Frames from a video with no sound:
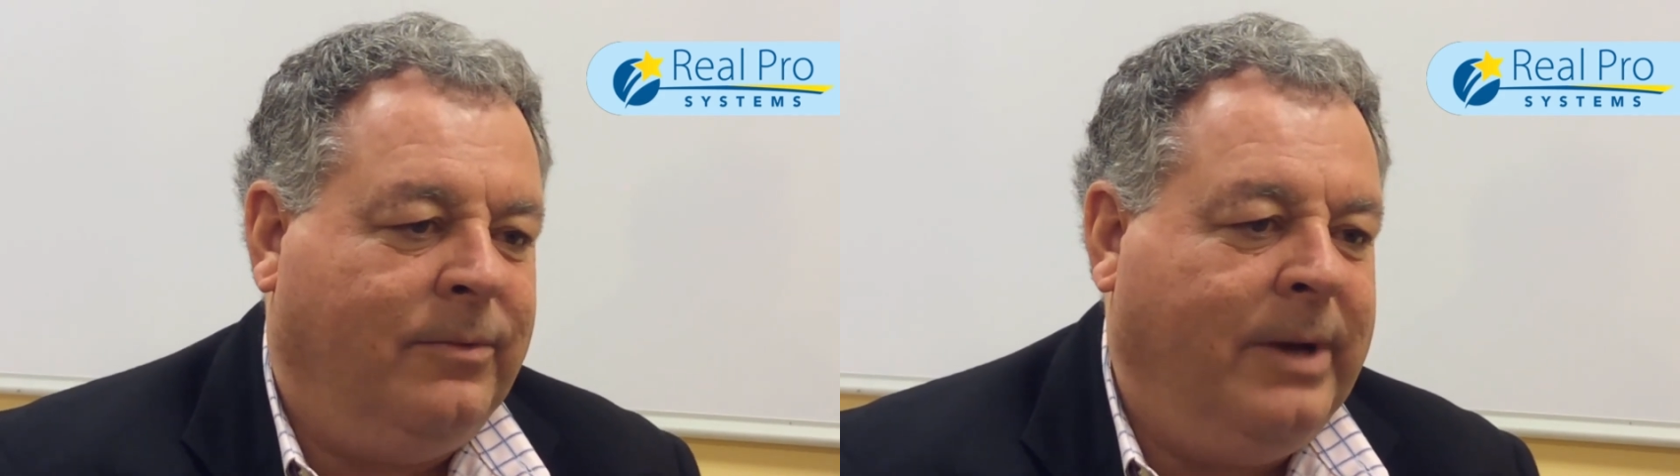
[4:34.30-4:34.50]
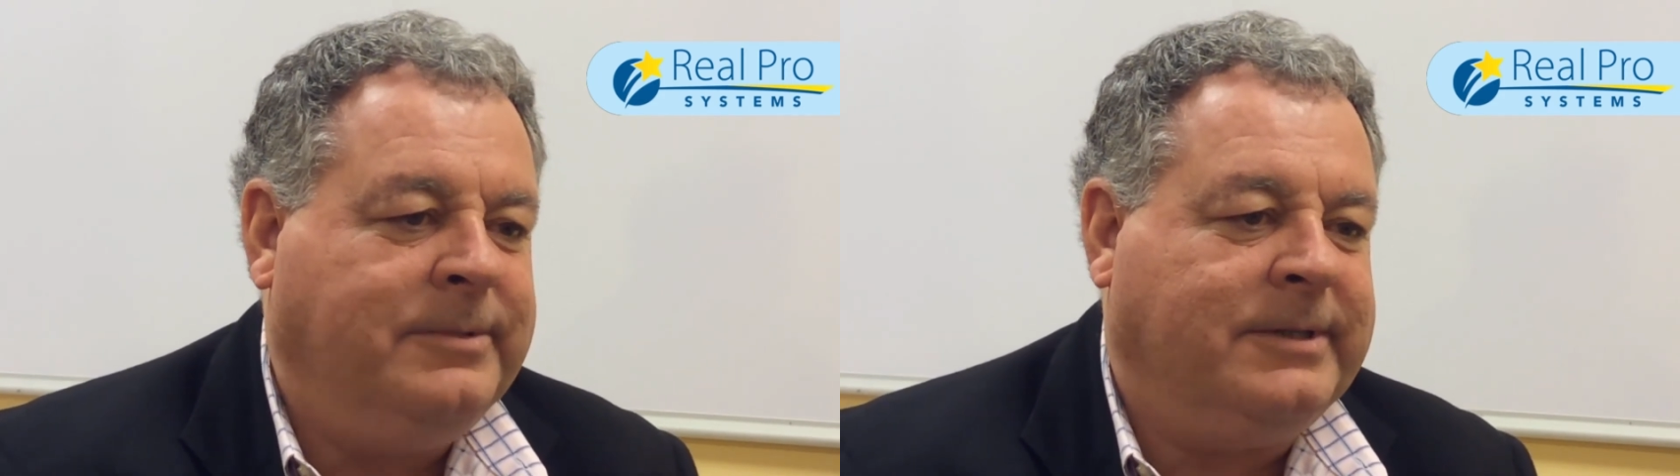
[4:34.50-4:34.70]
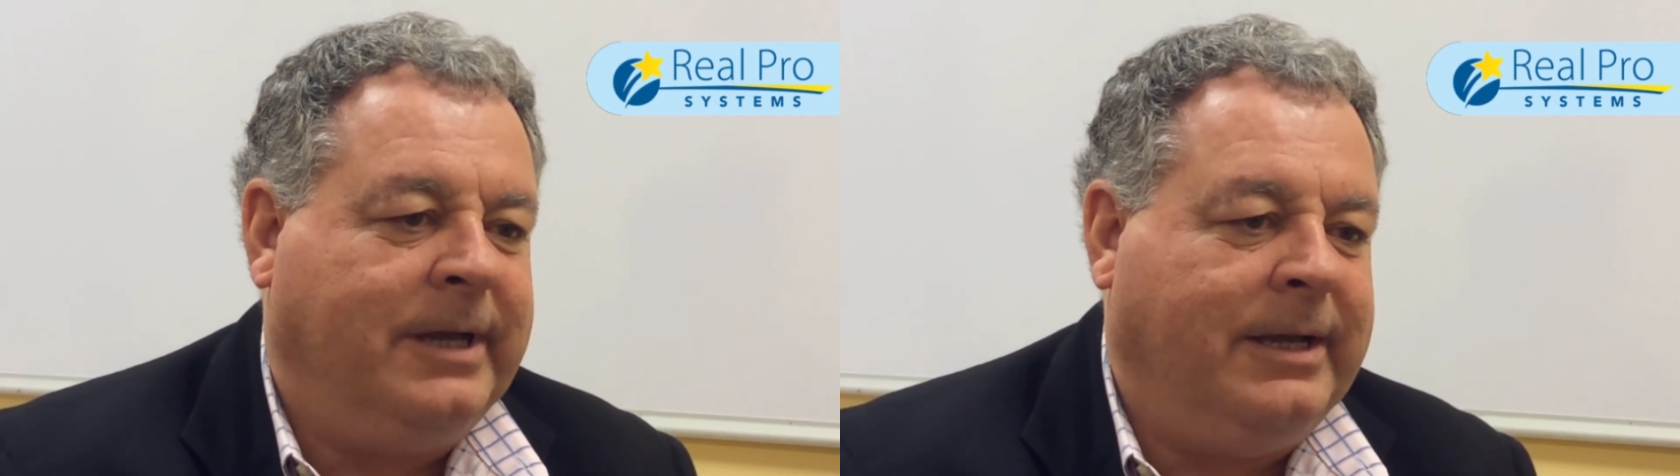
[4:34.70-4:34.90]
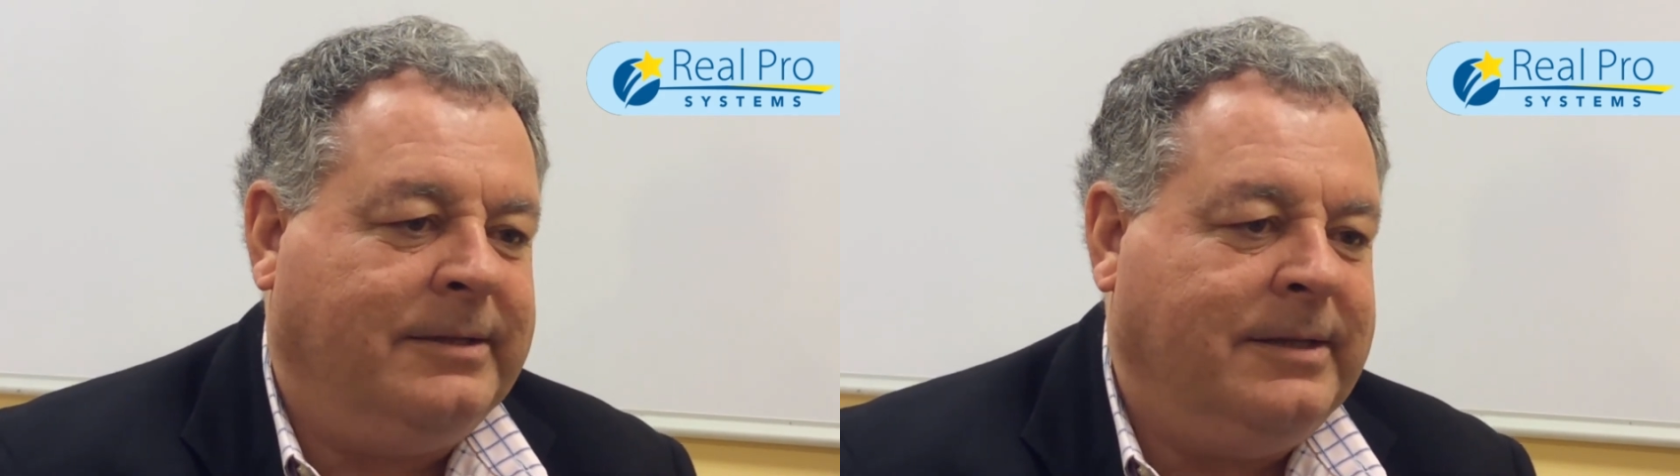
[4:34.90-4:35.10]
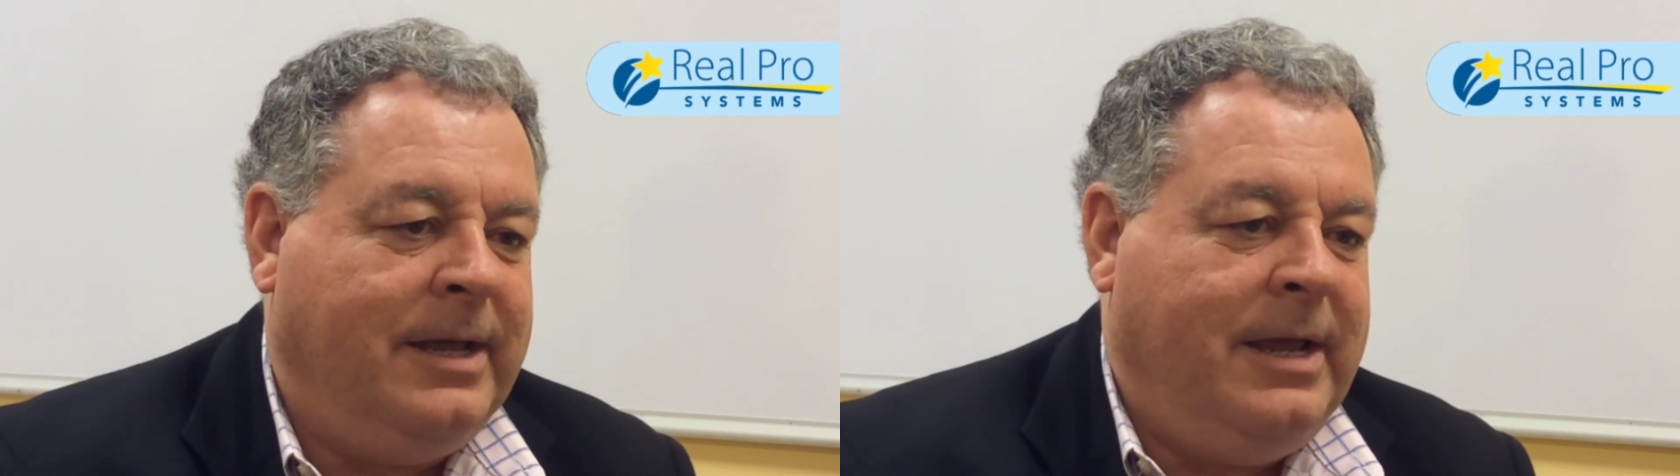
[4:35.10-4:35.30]

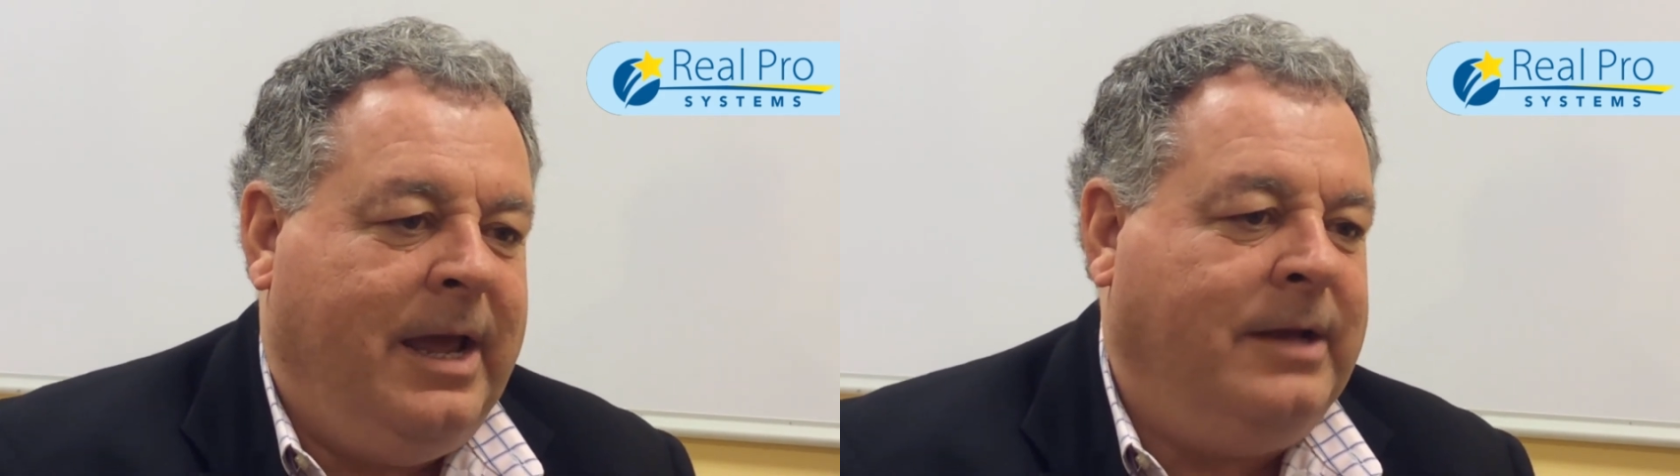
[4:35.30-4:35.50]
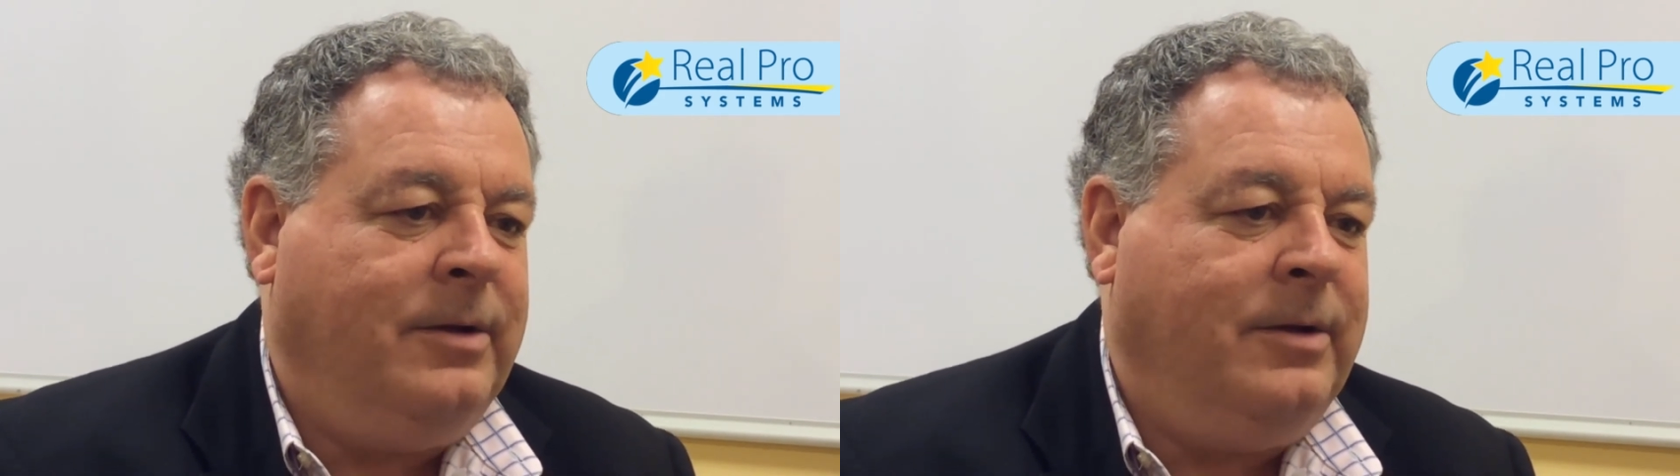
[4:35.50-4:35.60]
website, and